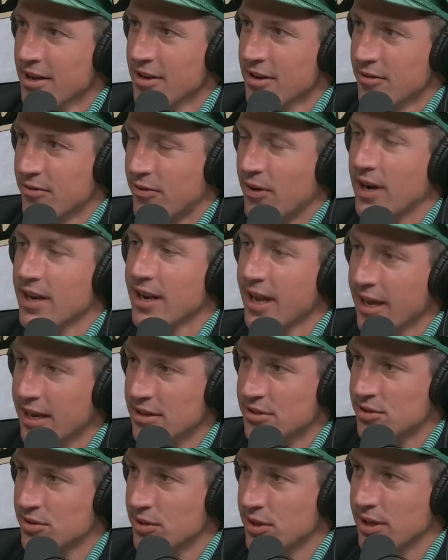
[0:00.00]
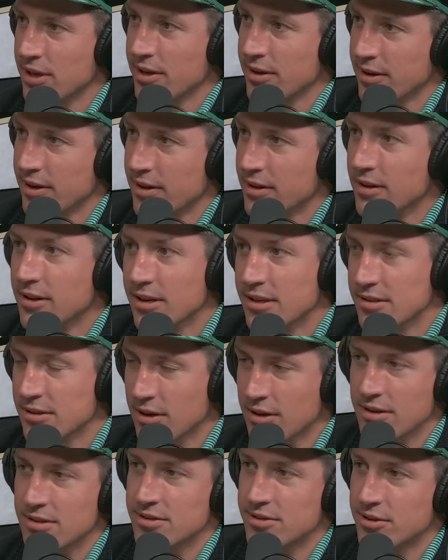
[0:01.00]
financially, as
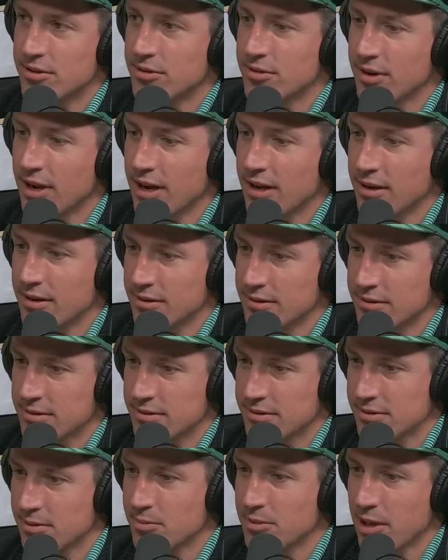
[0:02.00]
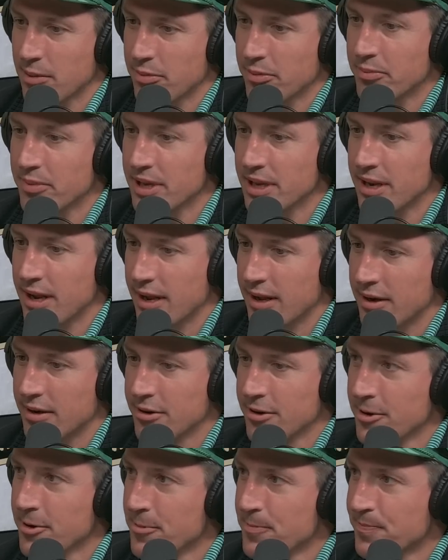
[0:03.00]
long as you're not some type of meathead,
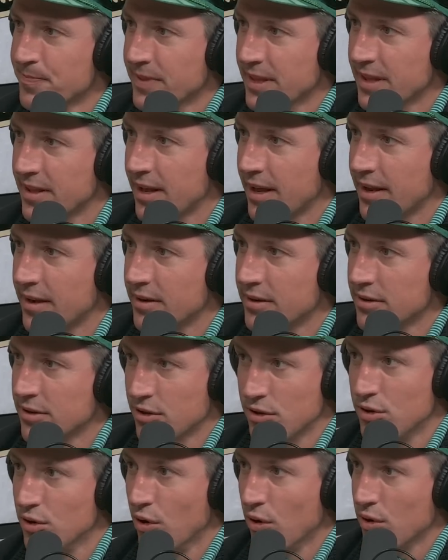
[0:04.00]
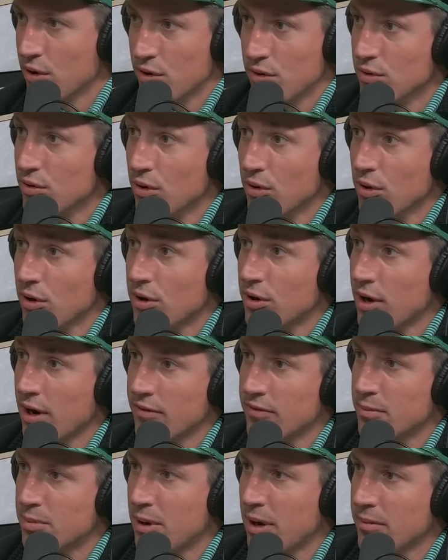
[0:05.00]
that you no longer have
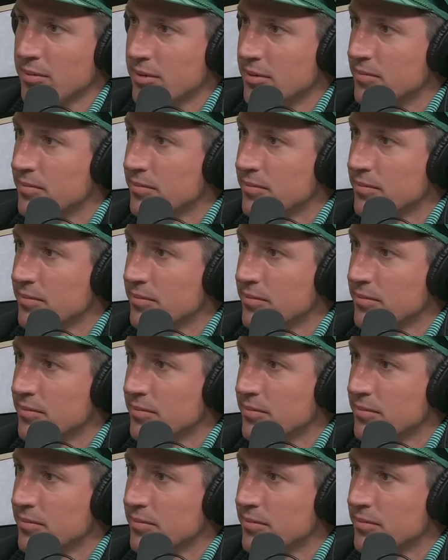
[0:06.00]
a problem.